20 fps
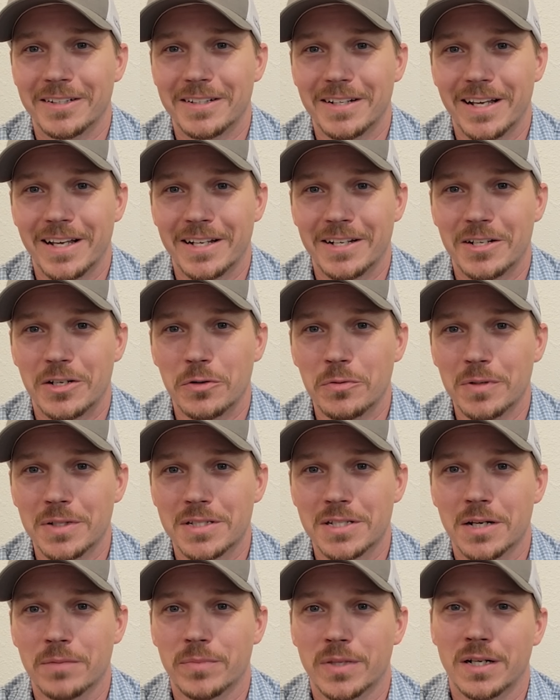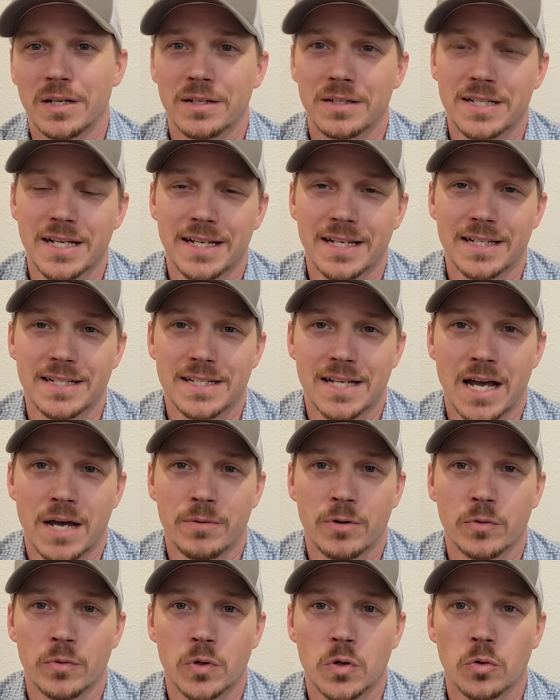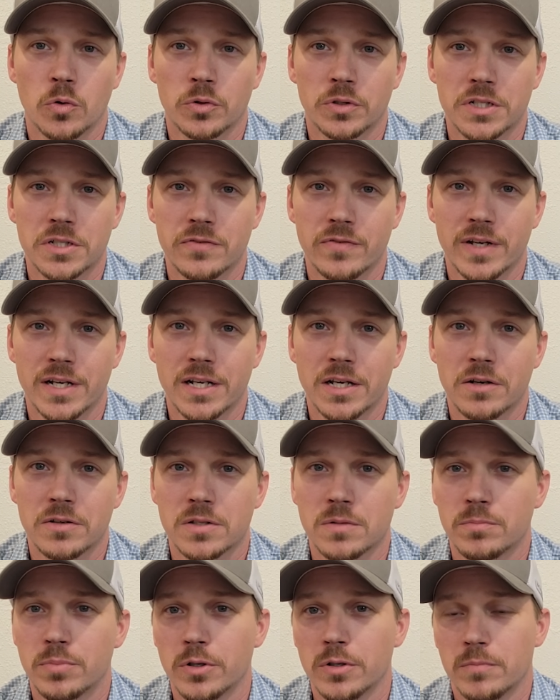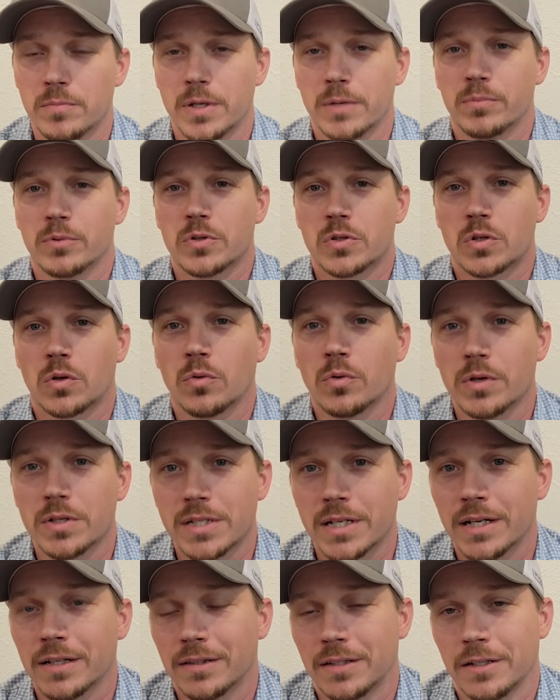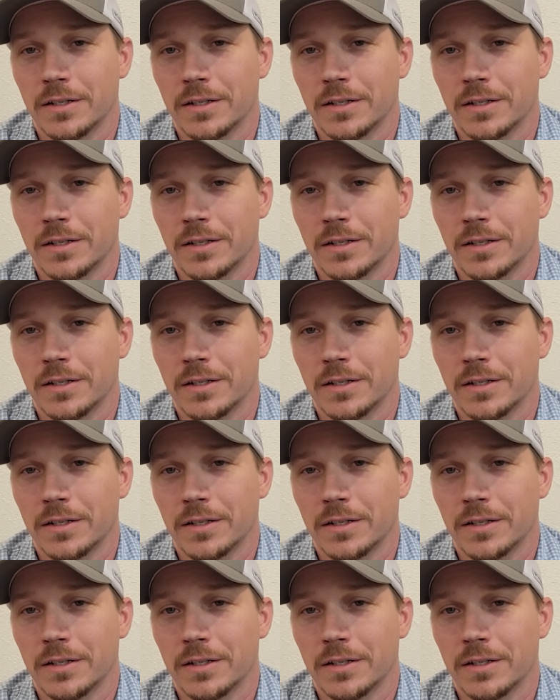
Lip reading: and doing something and taking time to record these videos and putting people's stories out.